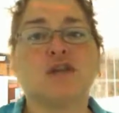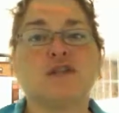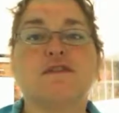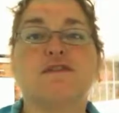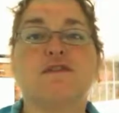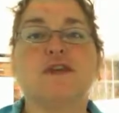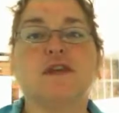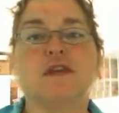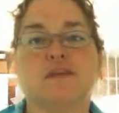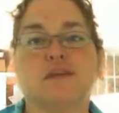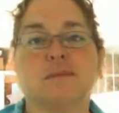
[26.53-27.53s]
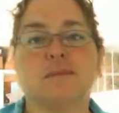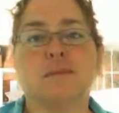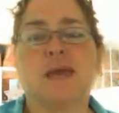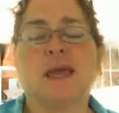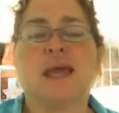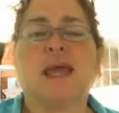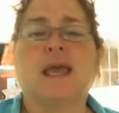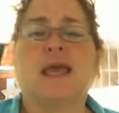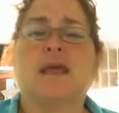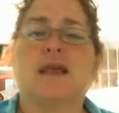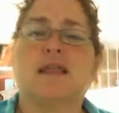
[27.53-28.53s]
to feel them.
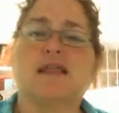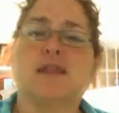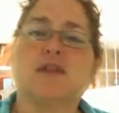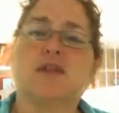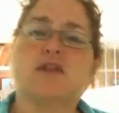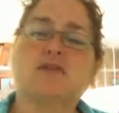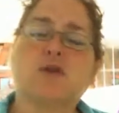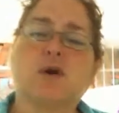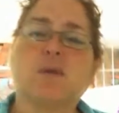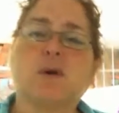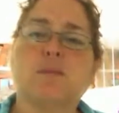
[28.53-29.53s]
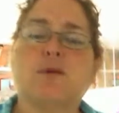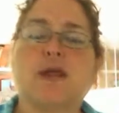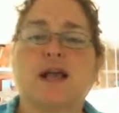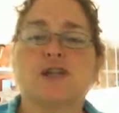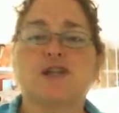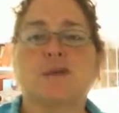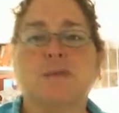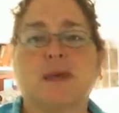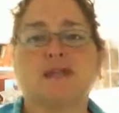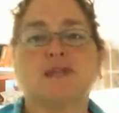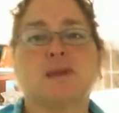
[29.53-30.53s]
The Scorpio moon actually
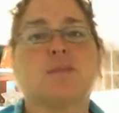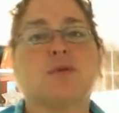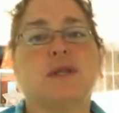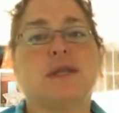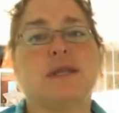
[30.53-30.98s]
makes some pretty